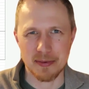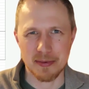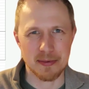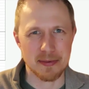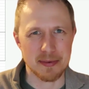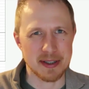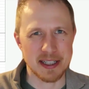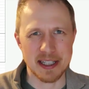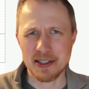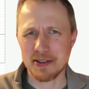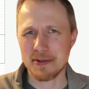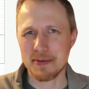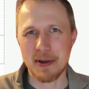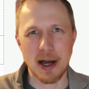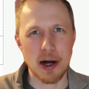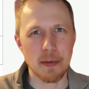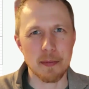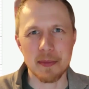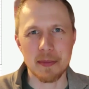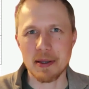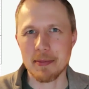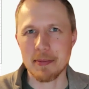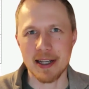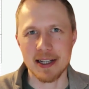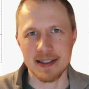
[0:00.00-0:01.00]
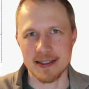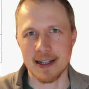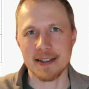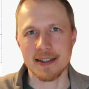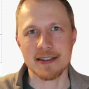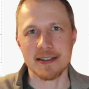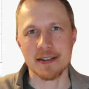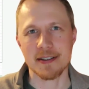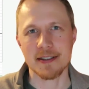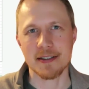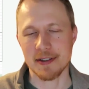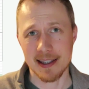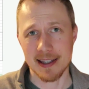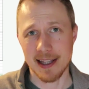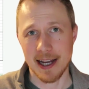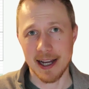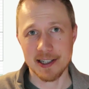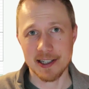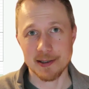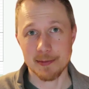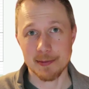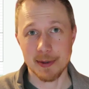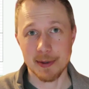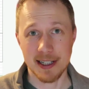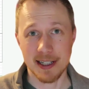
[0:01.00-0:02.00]
can you help me make sense of the
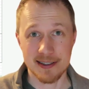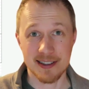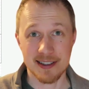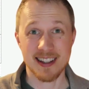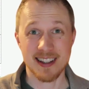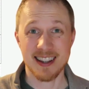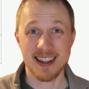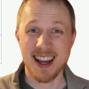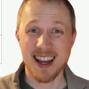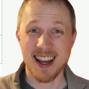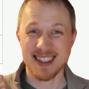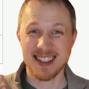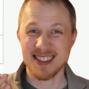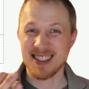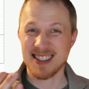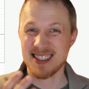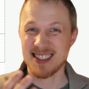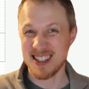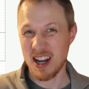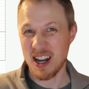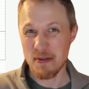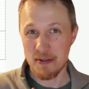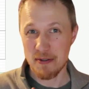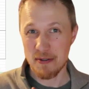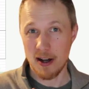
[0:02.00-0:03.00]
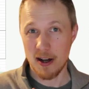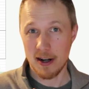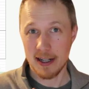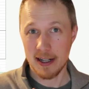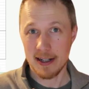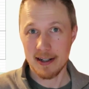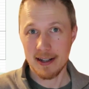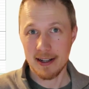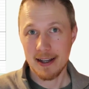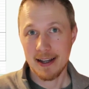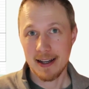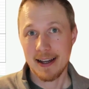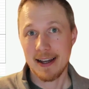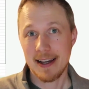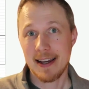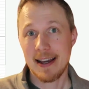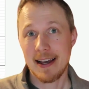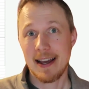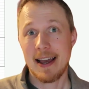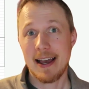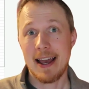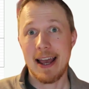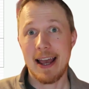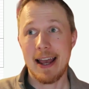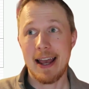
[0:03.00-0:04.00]
election? Because there's a lot of stuff on it,
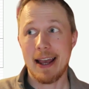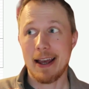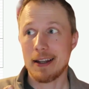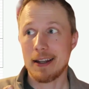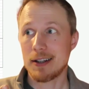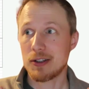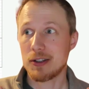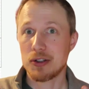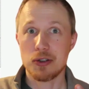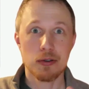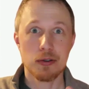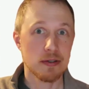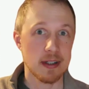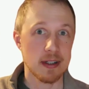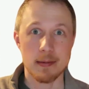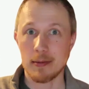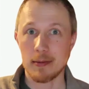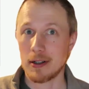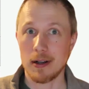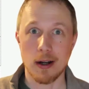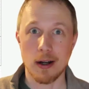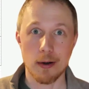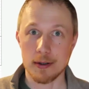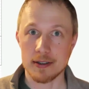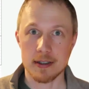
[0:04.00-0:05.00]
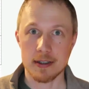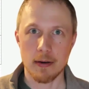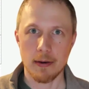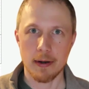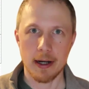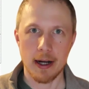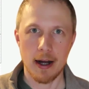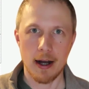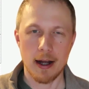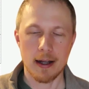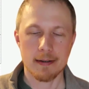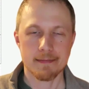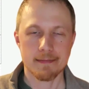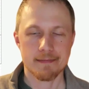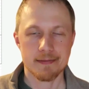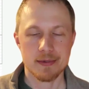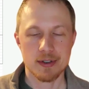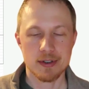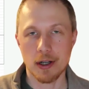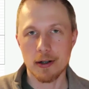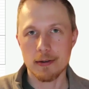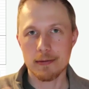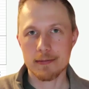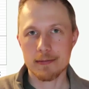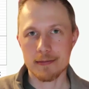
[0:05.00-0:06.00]
and you seem to know what's going on.
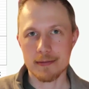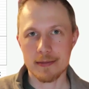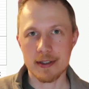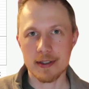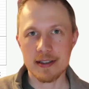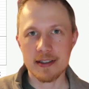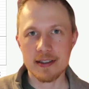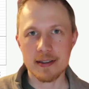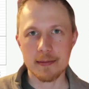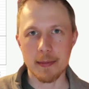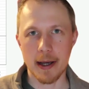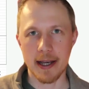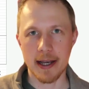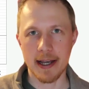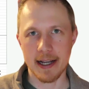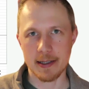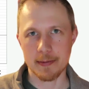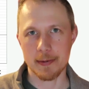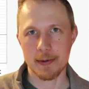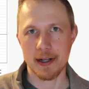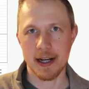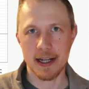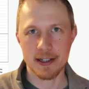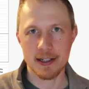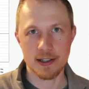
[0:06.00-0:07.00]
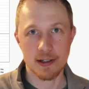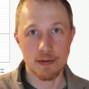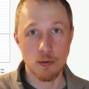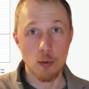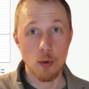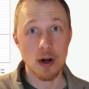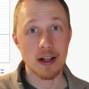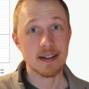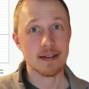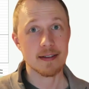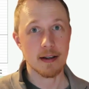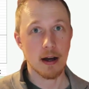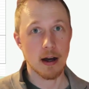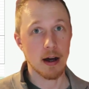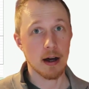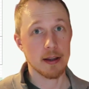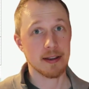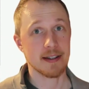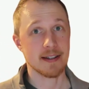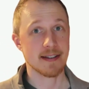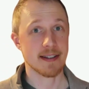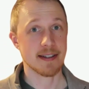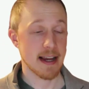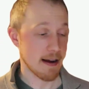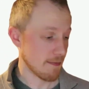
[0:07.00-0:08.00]
So, this is my explanation of what's on
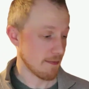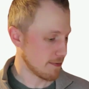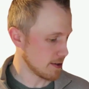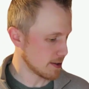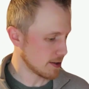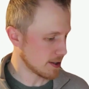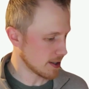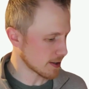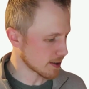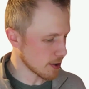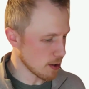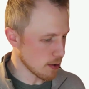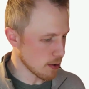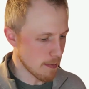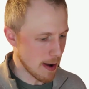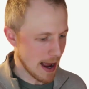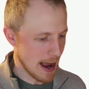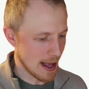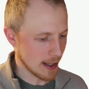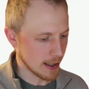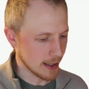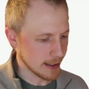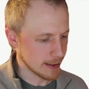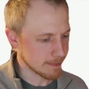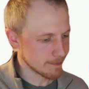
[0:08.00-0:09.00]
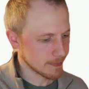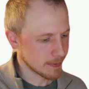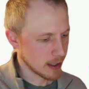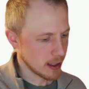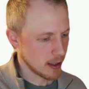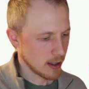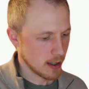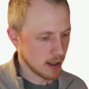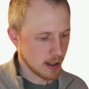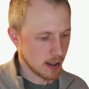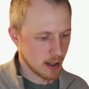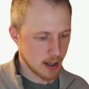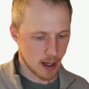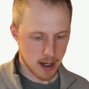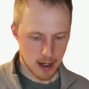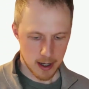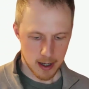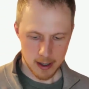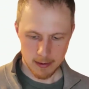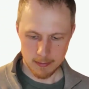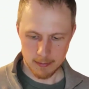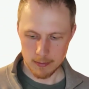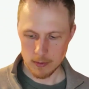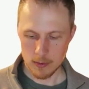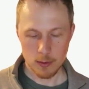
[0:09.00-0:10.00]
the San Francisco ballot,
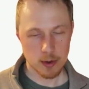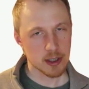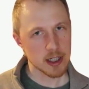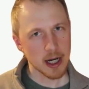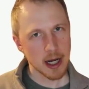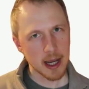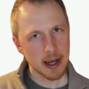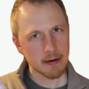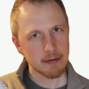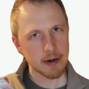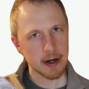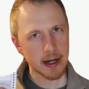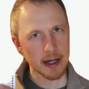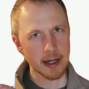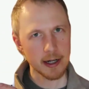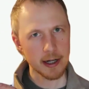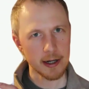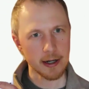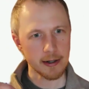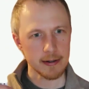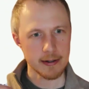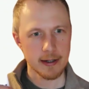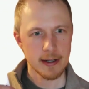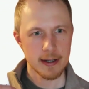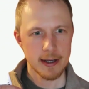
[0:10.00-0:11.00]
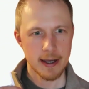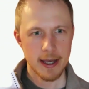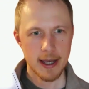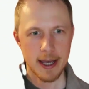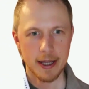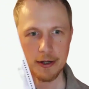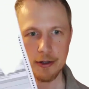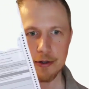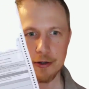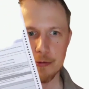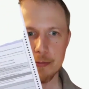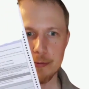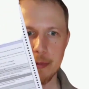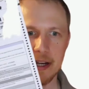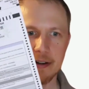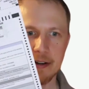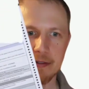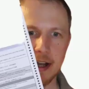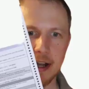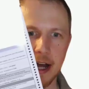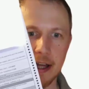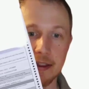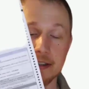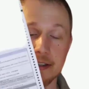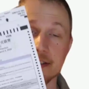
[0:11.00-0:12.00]
which I have right here. And you might have
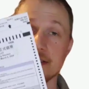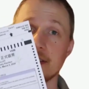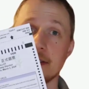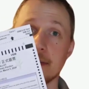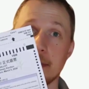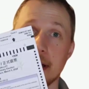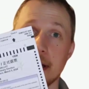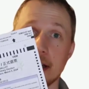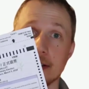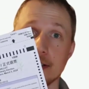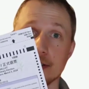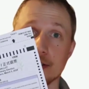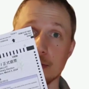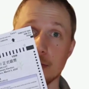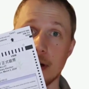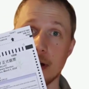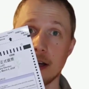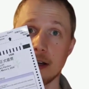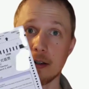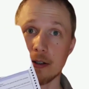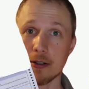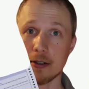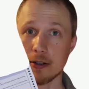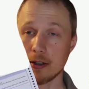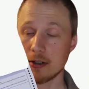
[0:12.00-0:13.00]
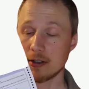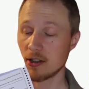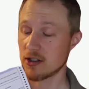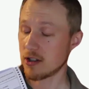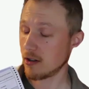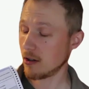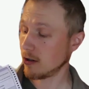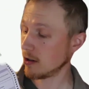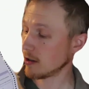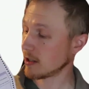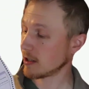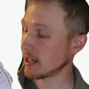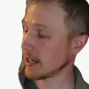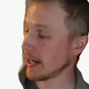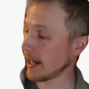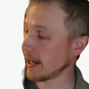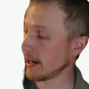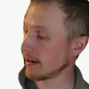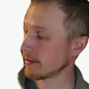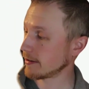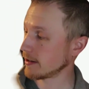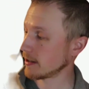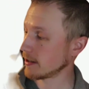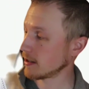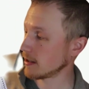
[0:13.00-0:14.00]
gotten this in the mail as well, and you're just looking at
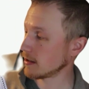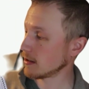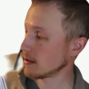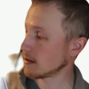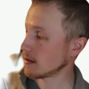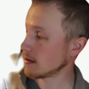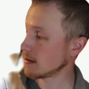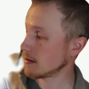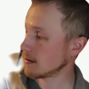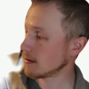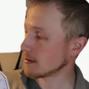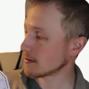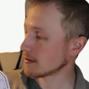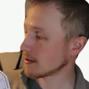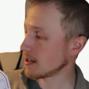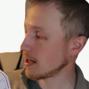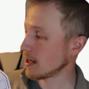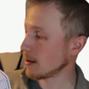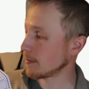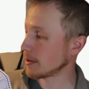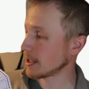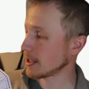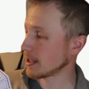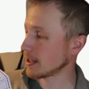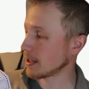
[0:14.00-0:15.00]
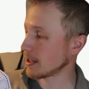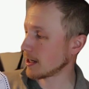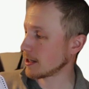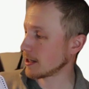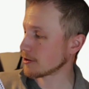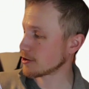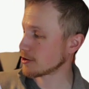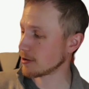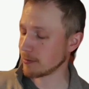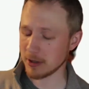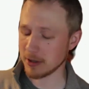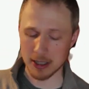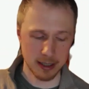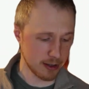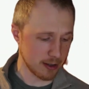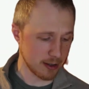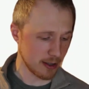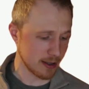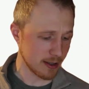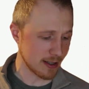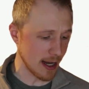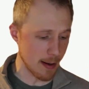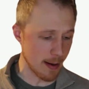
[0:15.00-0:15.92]
it thinking, oh, it's coming, and I should be a good